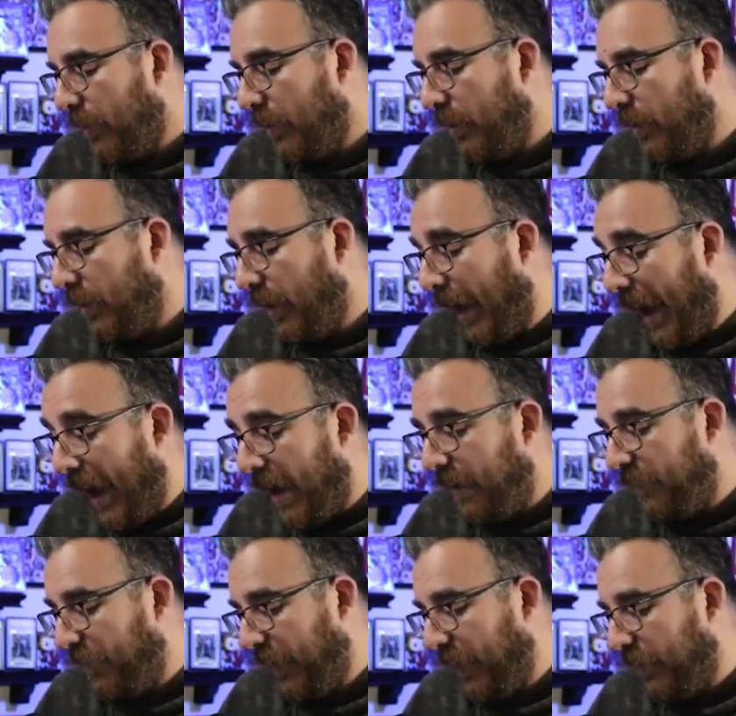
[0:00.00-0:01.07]
Uh, I
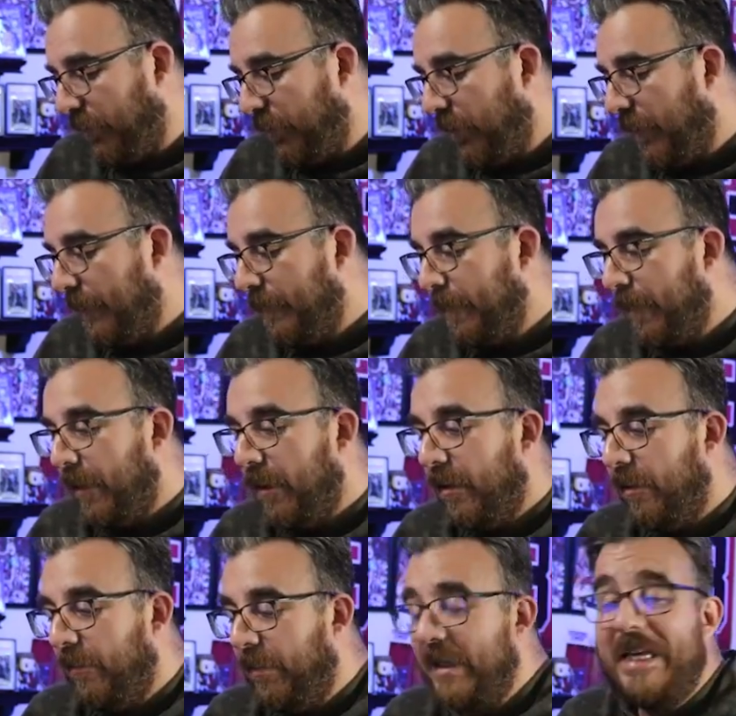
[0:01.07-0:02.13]
failed,
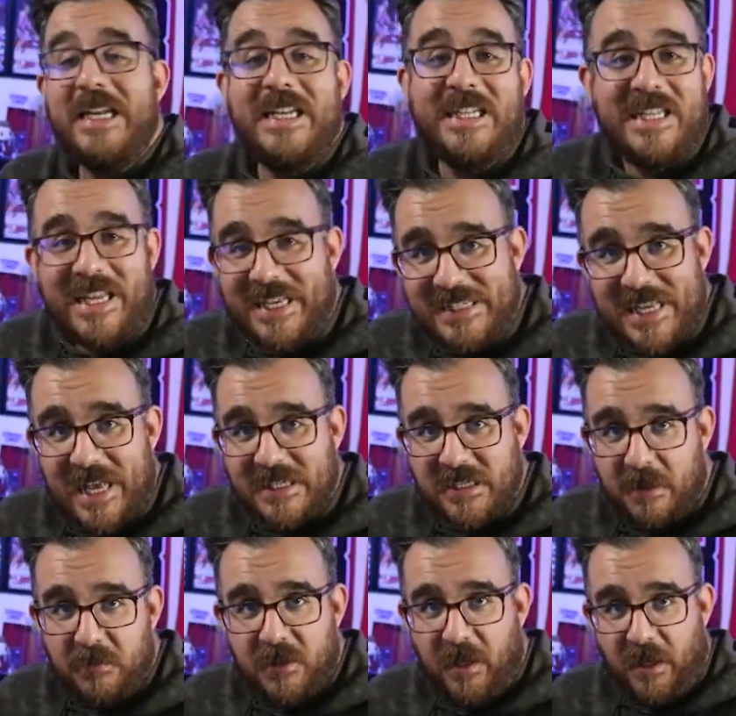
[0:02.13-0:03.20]
but he did the exact
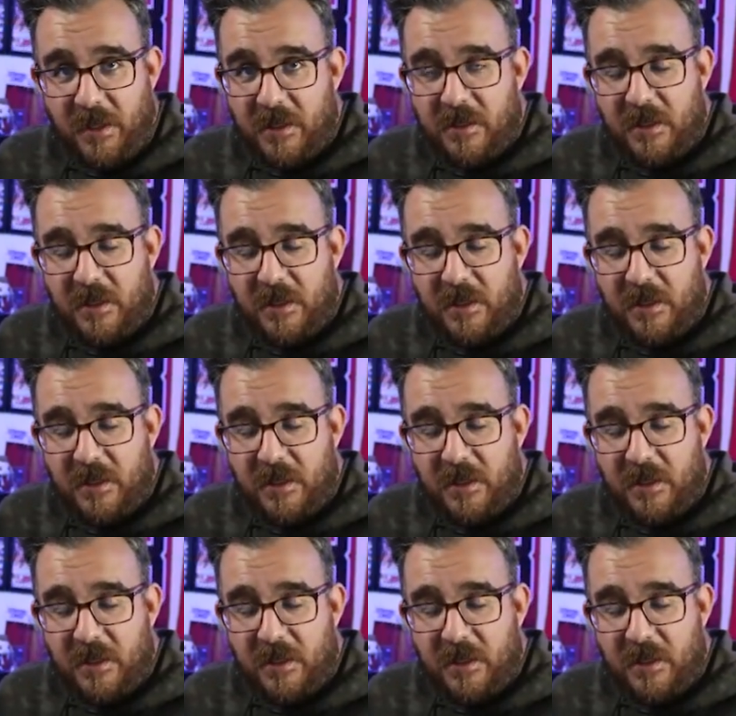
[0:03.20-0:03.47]
same thing.